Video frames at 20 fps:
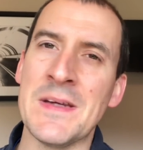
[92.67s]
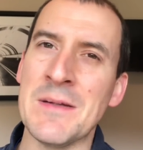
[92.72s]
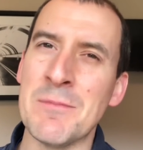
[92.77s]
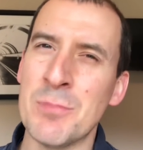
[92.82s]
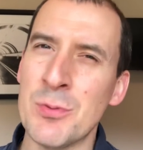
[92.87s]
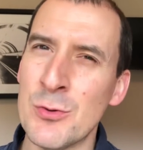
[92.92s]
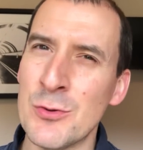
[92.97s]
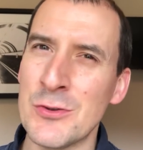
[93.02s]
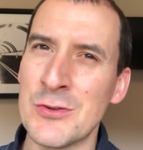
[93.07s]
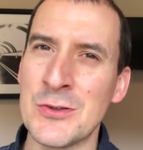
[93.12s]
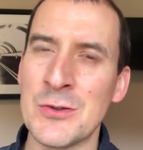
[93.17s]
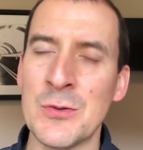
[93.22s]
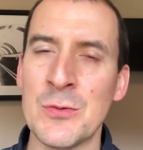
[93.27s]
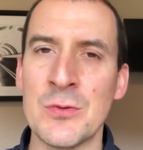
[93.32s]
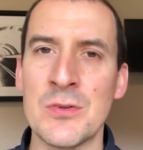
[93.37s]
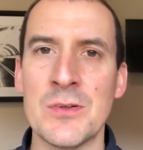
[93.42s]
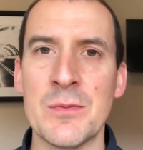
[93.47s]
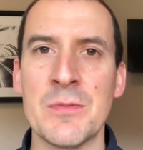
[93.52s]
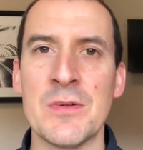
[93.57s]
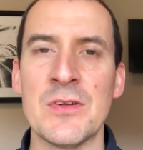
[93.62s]
In Portugal,
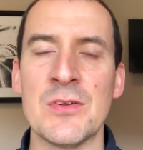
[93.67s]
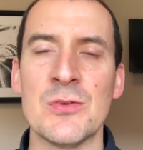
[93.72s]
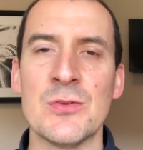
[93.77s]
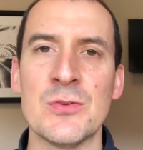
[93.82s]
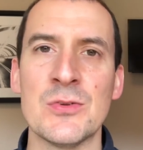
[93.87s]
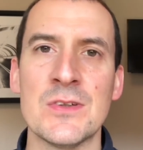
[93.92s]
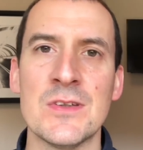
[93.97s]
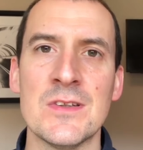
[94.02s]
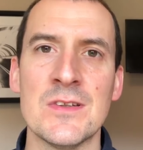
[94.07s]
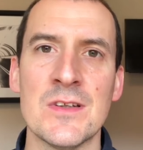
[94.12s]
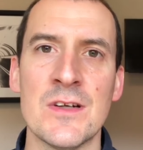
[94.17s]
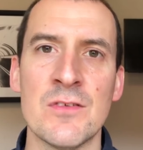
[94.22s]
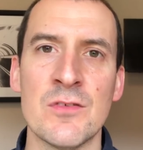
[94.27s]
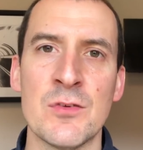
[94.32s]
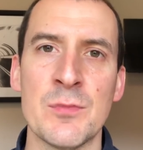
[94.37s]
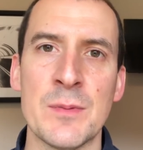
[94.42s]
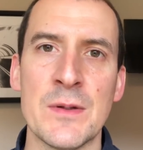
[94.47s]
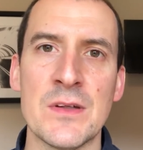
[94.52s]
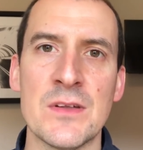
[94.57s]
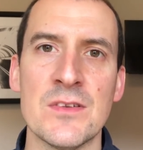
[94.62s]
some of the sources I've
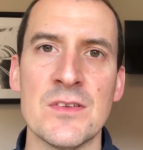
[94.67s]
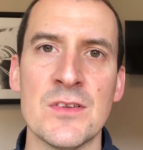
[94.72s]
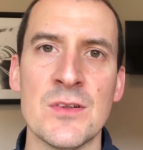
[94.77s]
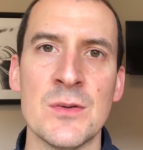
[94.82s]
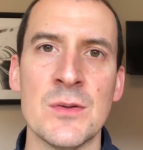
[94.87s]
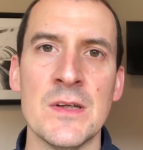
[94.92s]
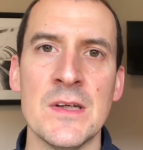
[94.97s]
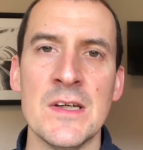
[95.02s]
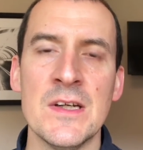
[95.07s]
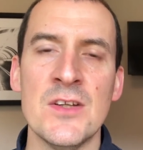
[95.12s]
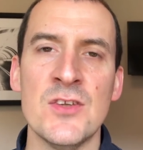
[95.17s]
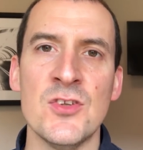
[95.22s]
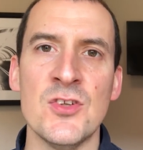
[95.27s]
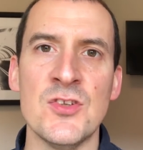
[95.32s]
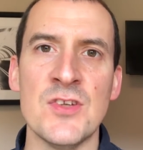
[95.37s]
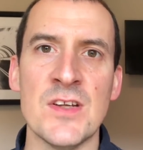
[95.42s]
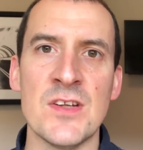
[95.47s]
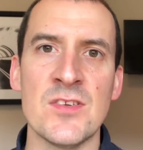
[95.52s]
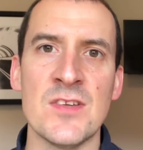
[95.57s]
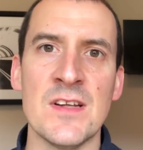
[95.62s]
spoken to
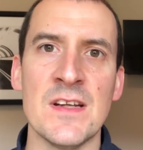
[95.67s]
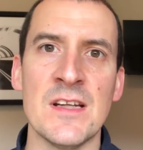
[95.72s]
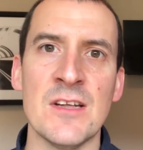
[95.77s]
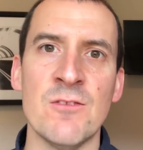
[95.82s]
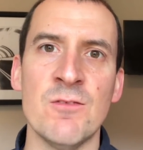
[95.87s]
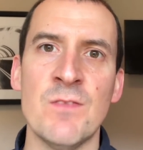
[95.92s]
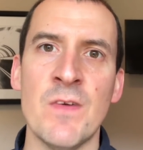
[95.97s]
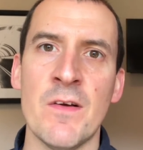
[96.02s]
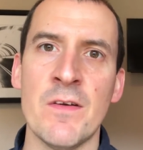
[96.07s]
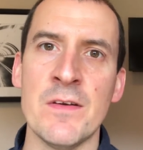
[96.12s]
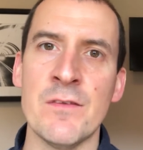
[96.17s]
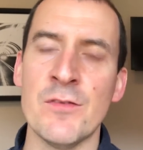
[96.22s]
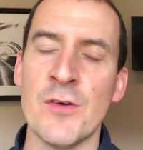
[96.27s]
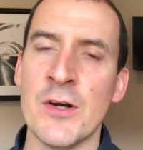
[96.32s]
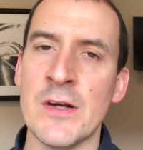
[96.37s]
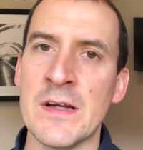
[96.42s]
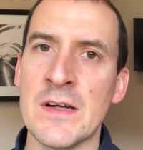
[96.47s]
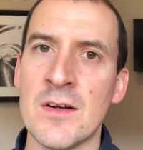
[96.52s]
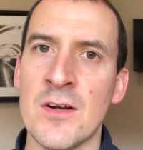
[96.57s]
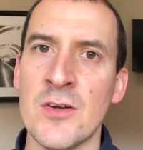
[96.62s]
suggesting it's very,
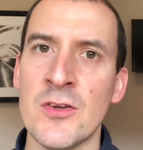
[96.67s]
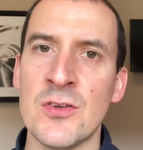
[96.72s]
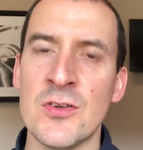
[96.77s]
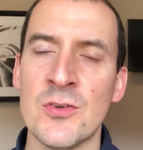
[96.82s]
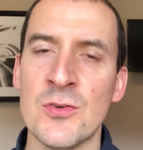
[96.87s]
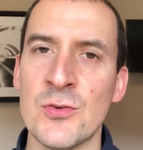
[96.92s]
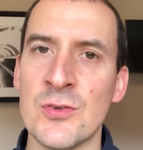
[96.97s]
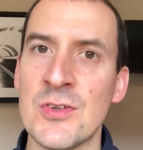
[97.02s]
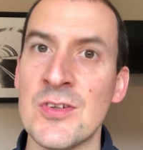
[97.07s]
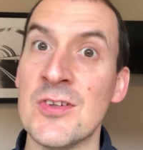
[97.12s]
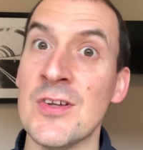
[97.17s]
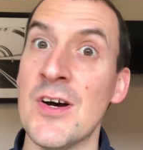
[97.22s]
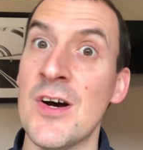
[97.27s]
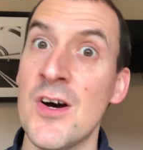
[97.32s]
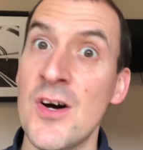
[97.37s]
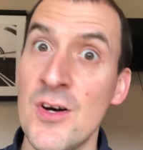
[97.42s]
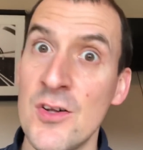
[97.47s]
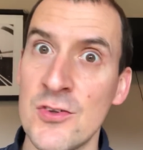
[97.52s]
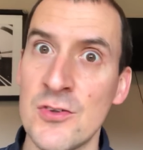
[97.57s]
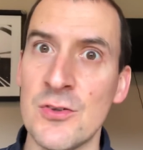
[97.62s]
very close. Sources at
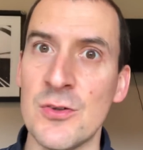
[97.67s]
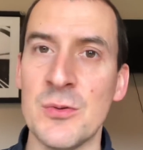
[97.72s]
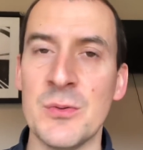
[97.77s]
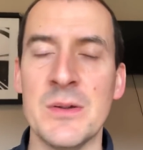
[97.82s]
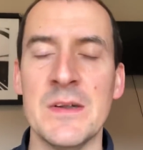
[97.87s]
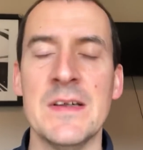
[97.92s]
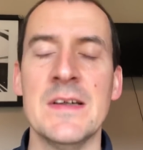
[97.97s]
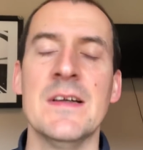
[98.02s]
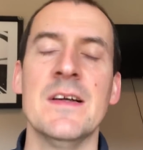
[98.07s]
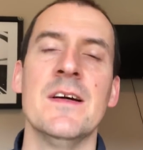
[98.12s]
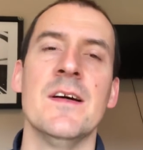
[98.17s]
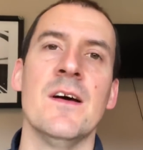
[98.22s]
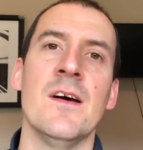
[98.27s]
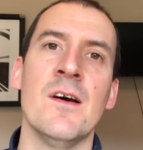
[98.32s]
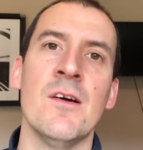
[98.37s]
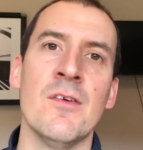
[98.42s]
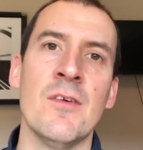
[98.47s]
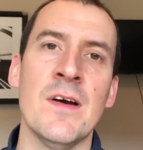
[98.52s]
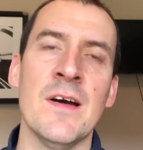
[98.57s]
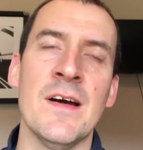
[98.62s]
Arsenal
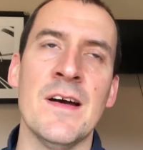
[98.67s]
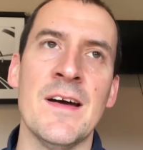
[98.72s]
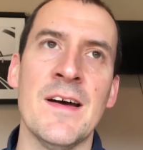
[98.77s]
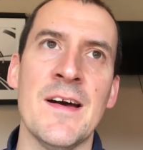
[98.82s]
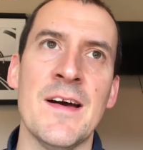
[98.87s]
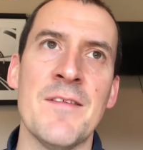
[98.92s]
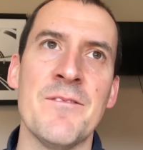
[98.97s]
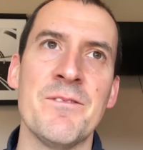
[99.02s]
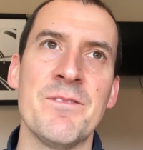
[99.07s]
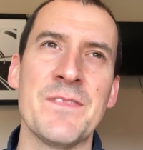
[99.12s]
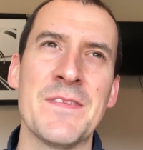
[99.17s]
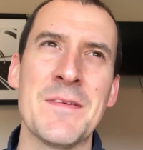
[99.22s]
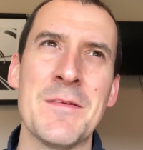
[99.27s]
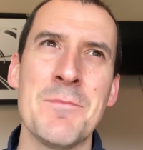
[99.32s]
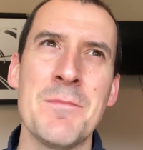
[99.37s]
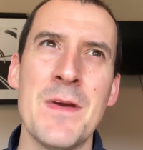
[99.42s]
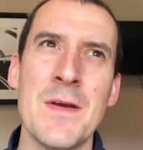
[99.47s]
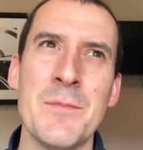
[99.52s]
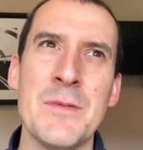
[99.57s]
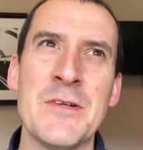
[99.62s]
are
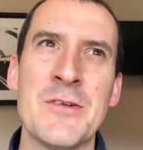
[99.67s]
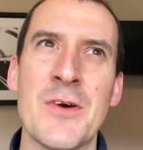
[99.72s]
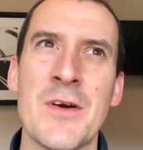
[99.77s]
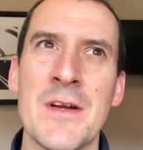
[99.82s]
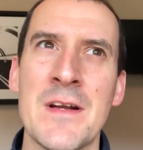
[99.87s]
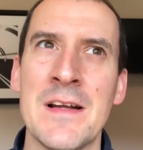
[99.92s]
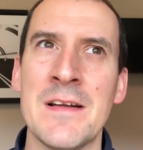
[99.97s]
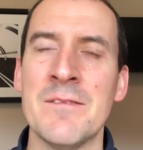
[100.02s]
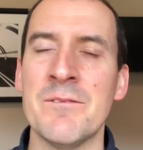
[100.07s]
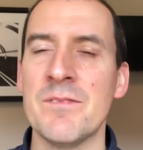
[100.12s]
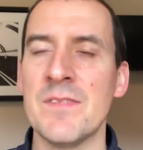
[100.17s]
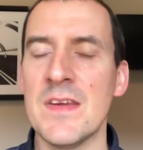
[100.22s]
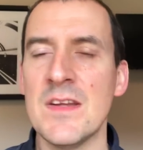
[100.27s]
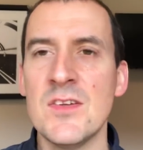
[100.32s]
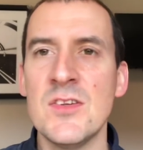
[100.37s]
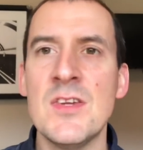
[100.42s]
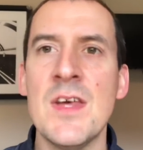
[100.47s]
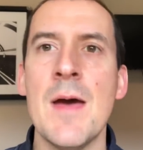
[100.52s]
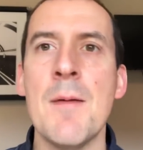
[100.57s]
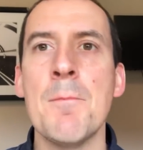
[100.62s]
maybe trying to
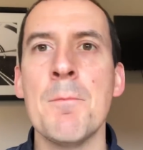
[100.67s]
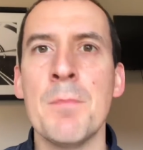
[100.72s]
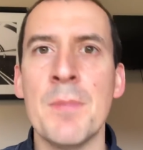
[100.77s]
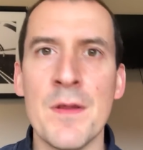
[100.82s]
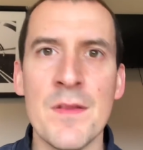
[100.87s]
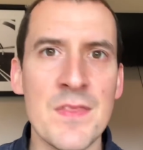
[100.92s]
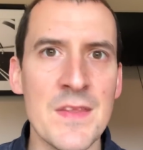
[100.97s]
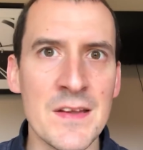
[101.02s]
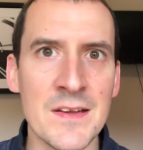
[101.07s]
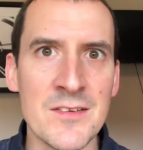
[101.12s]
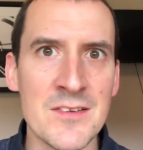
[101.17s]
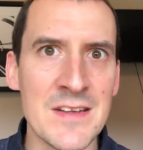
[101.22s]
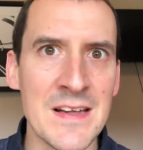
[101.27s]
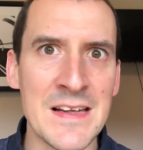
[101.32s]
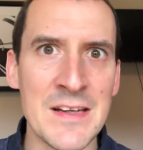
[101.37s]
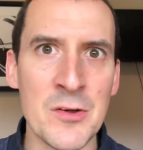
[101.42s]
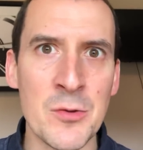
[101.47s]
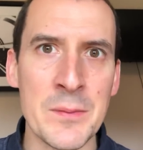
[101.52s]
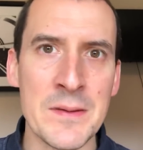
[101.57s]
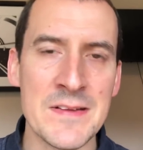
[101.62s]
temper things a
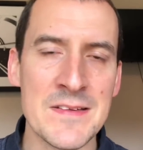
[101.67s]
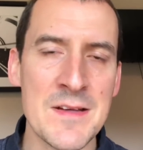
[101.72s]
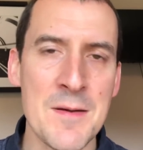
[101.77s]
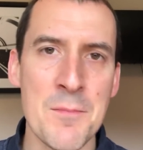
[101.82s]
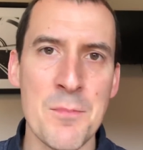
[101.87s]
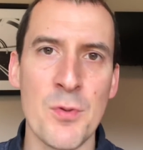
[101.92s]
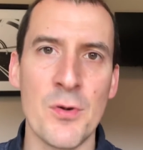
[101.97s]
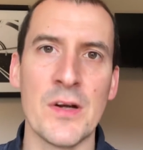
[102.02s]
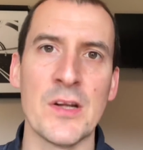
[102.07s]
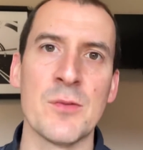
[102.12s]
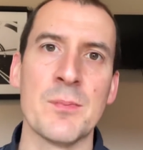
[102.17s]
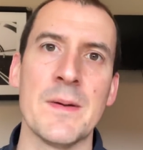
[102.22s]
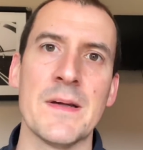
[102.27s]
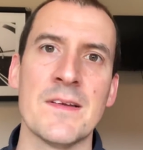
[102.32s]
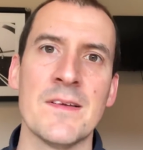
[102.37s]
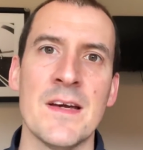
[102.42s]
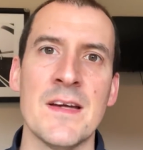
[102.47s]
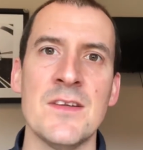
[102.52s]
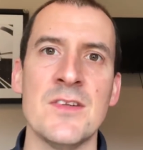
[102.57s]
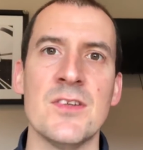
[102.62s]
little bit, temper
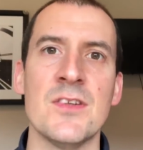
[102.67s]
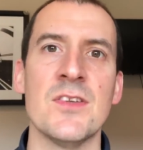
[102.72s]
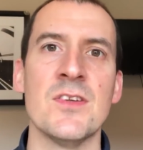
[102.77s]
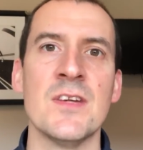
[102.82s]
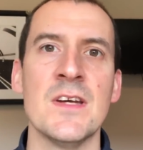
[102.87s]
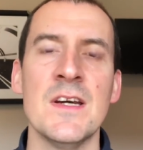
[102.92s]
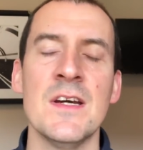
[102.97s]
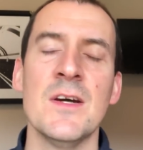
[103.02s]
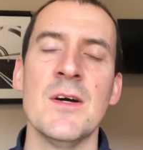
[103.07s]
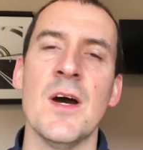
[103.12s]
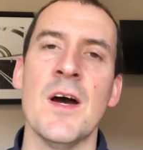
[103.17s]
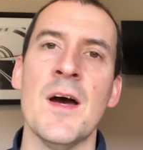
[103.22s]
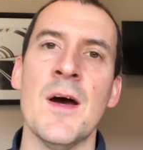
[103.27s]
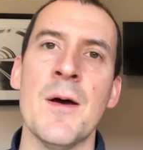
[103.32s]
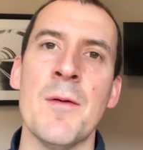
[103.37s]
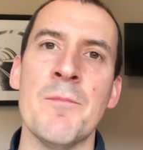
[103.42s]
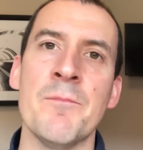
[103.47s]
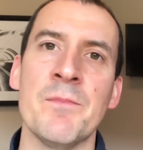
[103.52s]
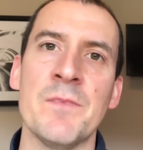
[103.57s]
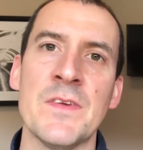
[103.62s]
expectations,
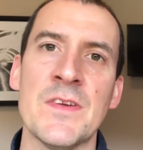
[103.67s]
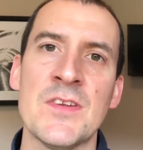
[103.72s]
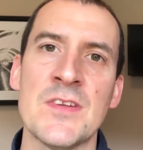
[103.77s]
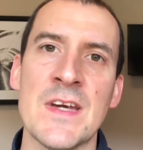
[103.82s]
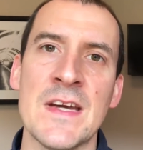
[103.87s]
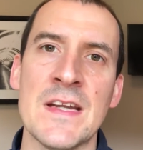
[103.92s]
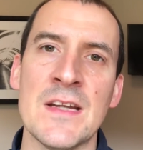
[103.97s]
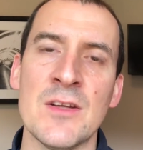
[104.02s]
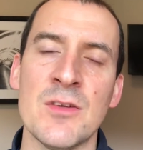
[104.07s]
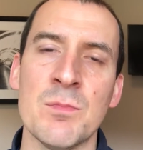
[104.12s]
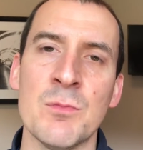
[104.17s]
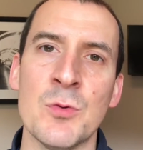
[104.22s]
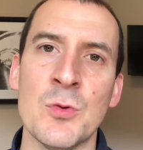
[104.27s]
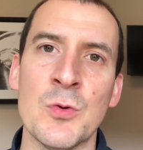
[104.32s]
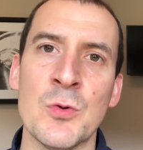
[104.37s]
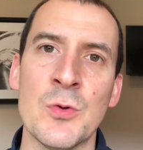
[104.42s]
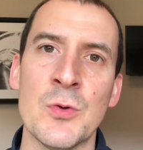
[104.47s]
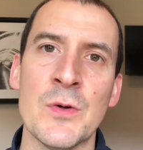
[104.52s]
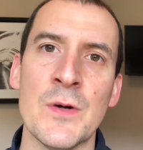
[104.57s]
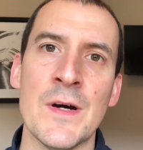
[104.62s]
saying it's
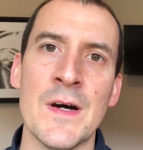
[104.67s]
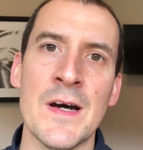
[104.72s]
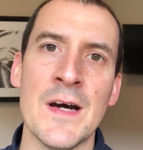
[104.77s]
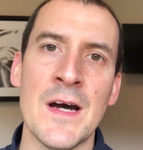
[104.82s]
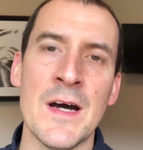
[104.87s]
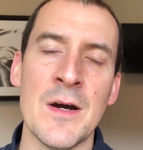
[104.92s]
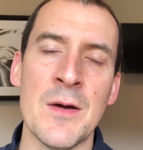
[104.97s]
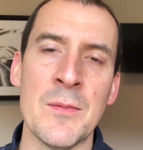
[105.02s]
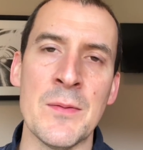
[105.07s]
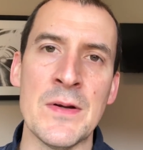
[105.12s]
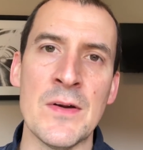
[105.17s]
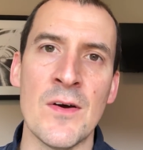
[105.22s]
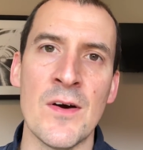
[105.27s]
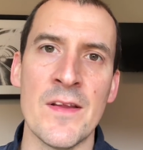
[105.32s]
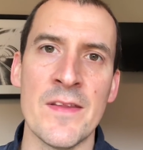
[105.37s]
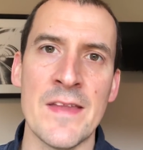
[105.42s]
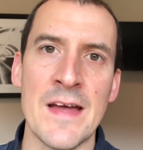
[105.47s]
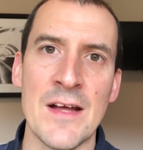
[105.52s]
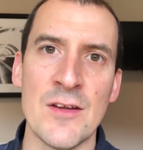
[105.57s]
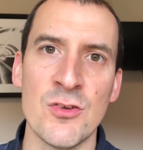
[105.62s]
more, we're not
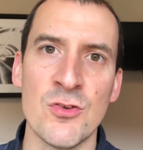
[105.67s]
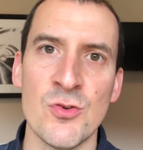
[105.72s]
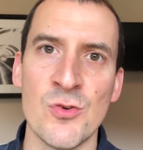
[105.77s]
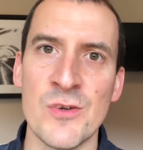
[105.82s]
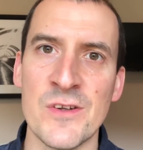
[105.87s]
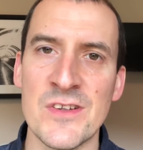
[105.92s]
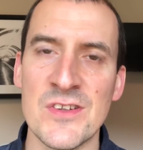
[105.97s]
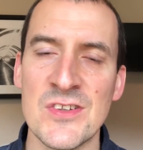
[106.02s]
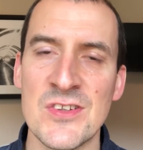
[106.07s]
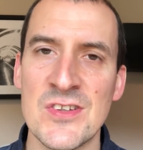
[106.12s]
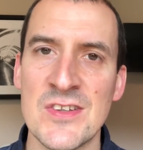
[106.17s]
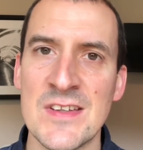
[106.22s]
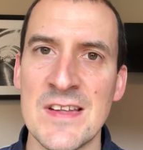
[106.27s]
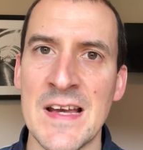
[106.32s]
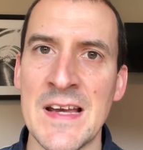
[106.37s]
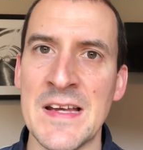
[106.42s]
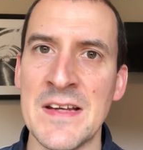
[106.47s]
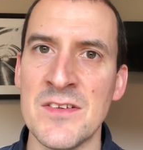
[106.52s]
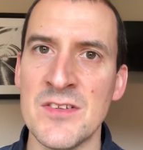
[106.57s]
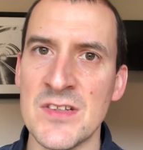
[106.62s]
at that sort of
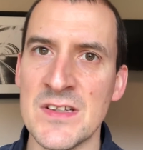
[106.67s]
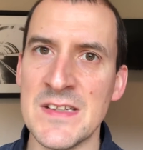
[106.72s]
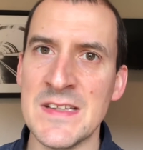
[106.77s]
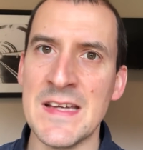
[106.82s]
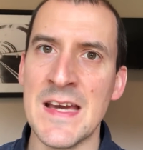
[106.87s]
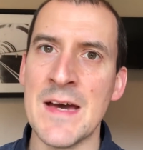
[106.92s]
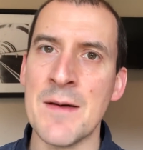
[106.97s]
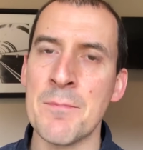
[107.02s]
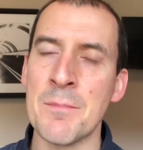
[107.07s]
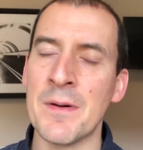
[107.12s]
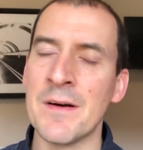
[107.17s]
stage yet.